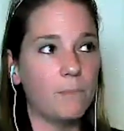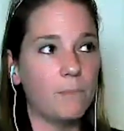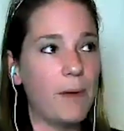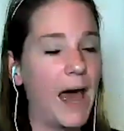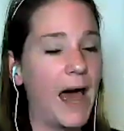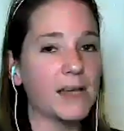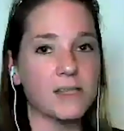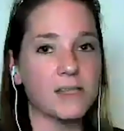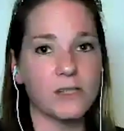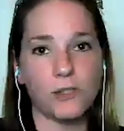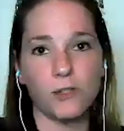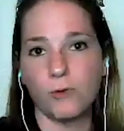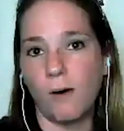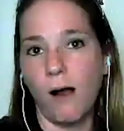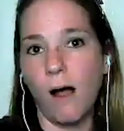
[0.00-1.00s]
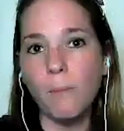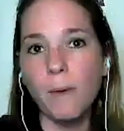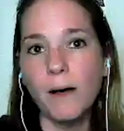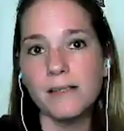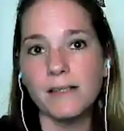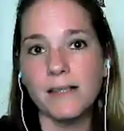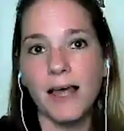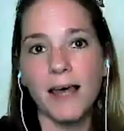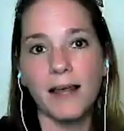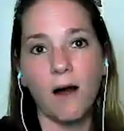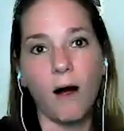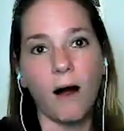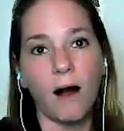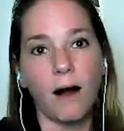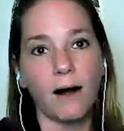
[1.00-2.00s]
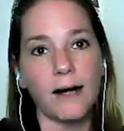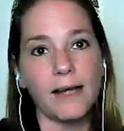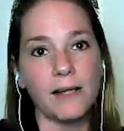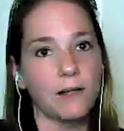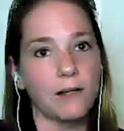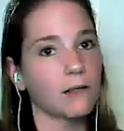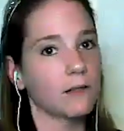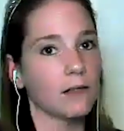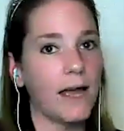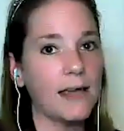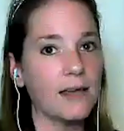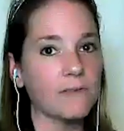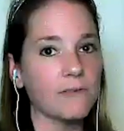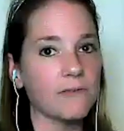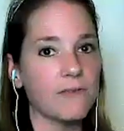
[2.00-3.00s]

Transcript: past traumas that are in your life,